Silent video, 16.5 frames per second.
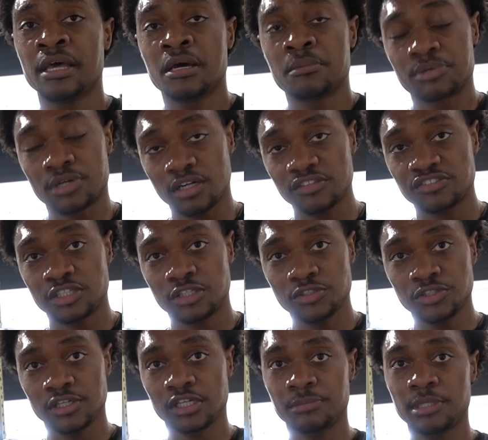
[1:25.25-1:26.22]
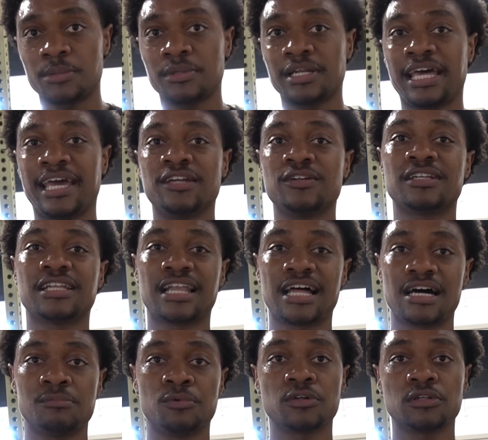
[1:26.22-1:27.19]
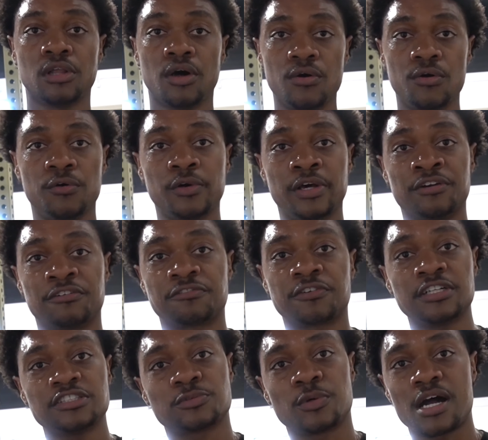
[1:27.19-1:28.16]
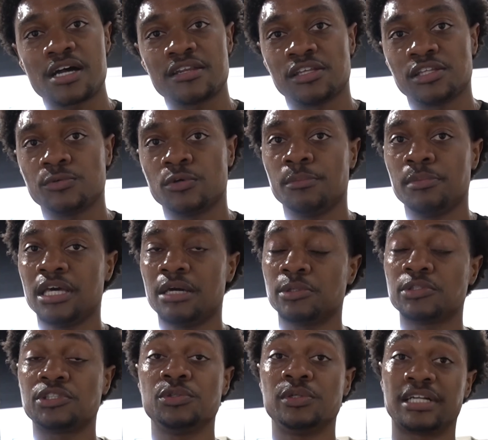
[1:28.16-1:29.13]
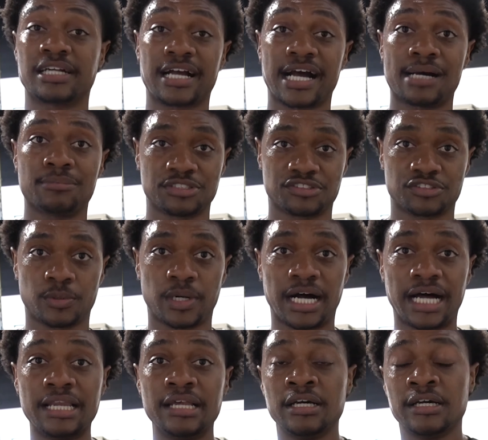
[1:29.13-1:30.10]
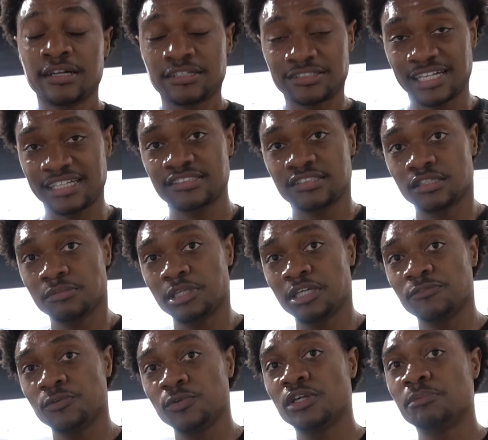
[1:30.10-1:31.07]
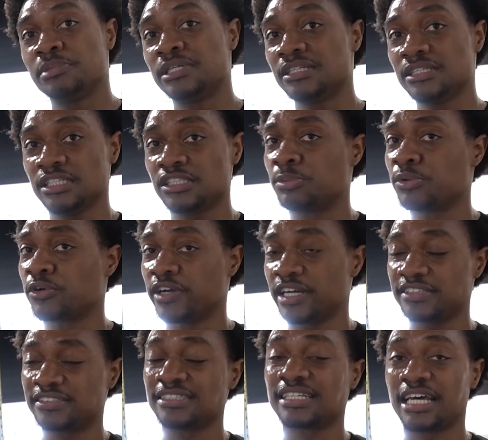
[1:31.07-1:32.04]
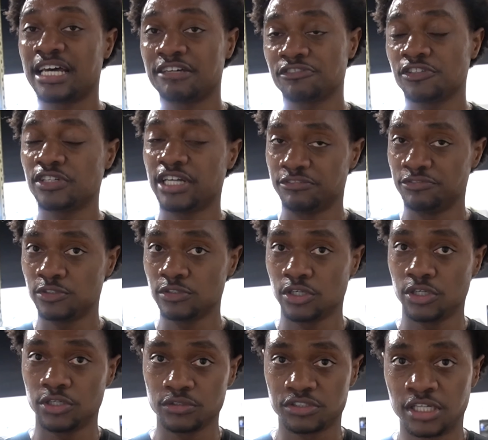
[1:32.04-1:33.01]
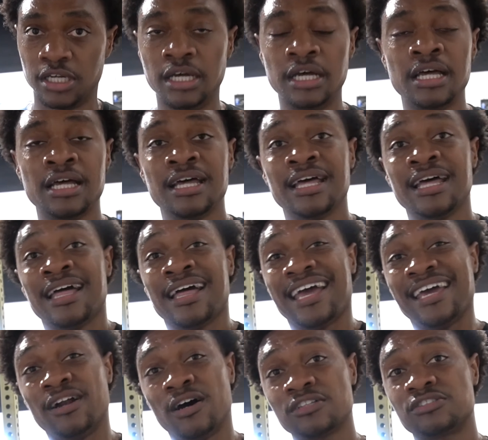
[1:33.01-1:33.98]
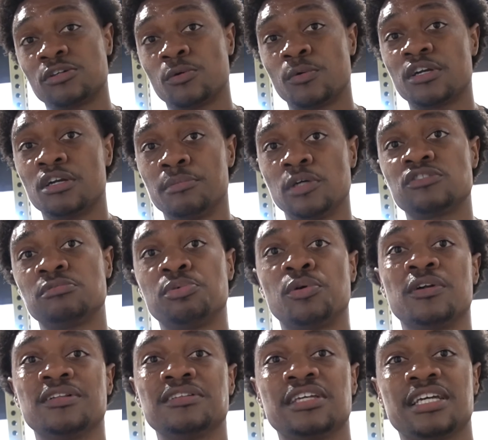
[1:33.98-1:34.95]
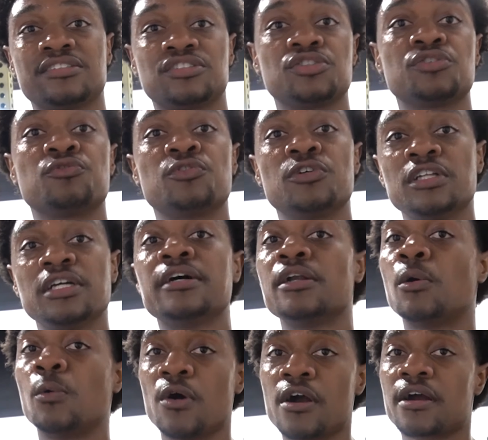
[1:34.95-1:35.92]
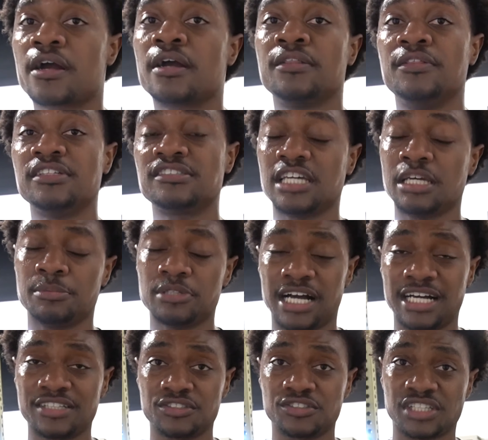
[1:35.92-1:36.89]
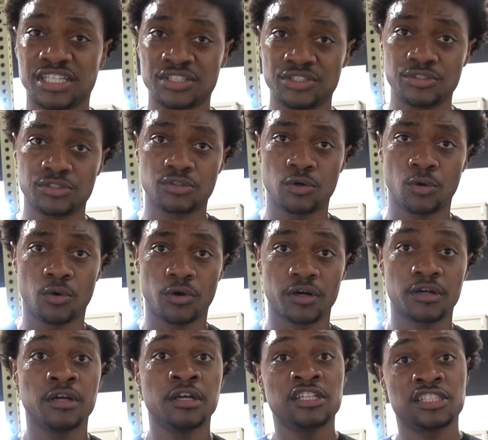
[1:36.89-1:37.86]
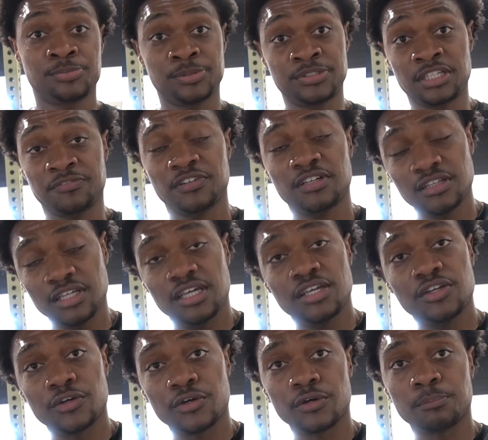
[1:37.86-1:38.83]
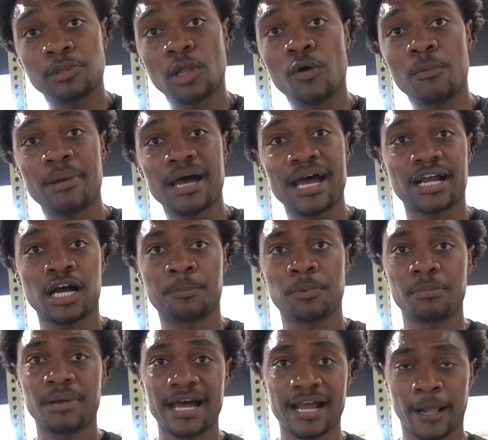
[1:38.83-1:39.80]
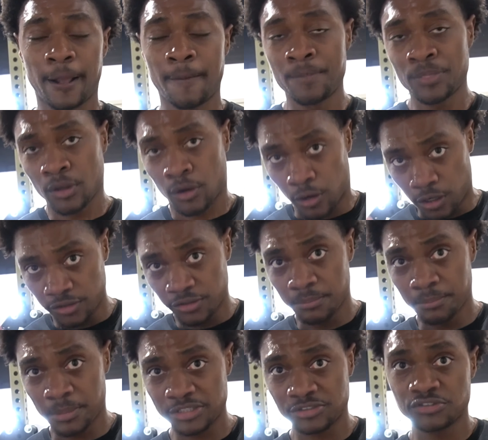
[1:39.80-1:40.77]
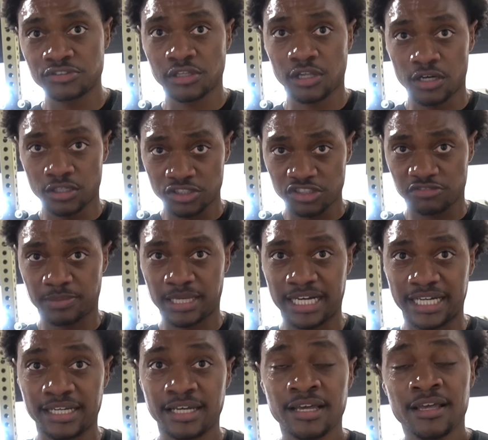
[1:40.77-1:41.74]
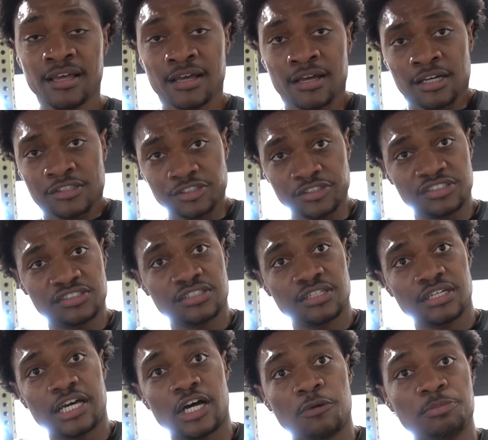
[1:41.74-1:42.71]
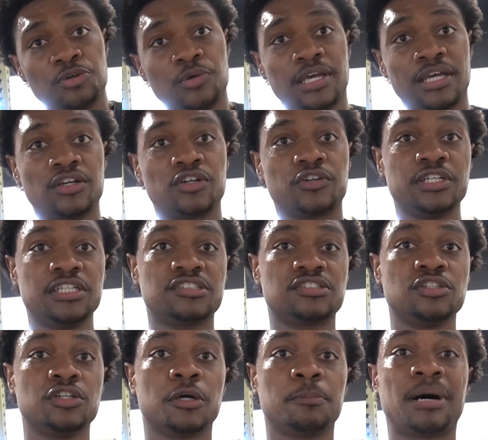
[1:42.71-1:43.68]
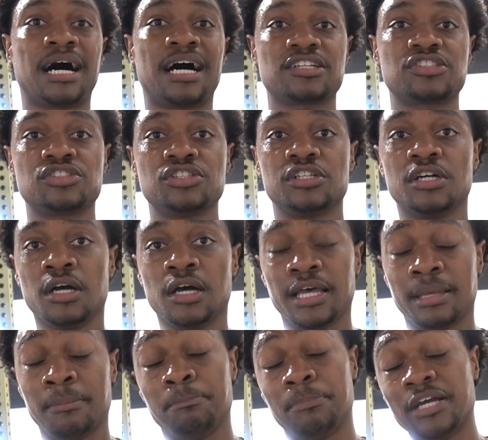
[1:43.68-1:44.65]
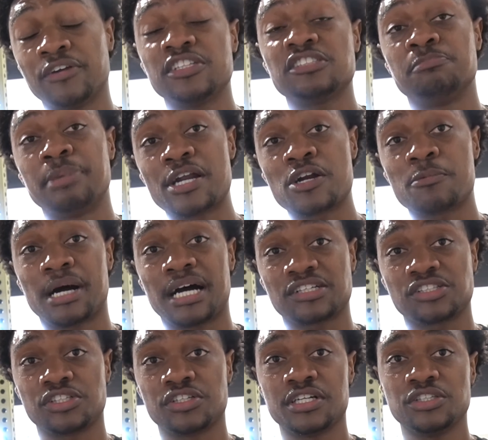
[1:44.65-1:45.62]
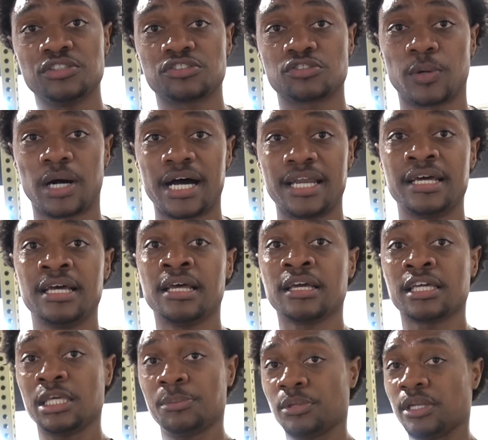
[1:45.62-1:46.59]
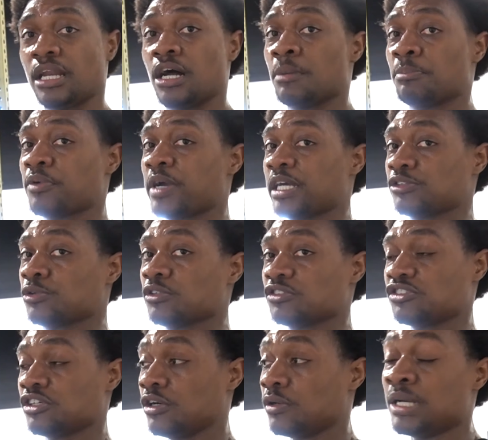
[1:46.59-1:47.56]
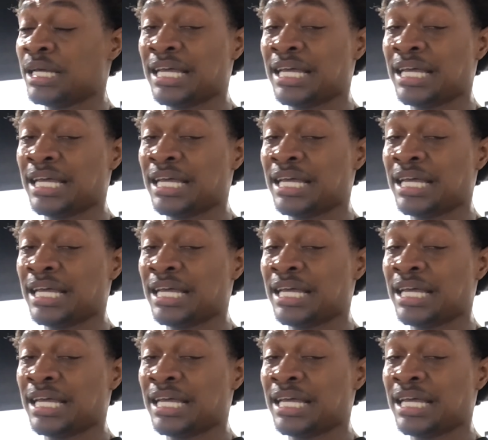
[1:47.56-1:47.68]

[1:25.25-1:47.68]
But also, you're going to be able to handle a lot more load in a front squat than you will be able to in a Goblin Squat. So that's going to give you the ability to progress into heavier and heavier loads. And also, one of the most important things is you're really going to work the stabilizers in your core, specifically your lower back, upper back, all the muscles along your spine. So this is going to help you increase your posture, increase better posture in your squat, keeping an upright torso.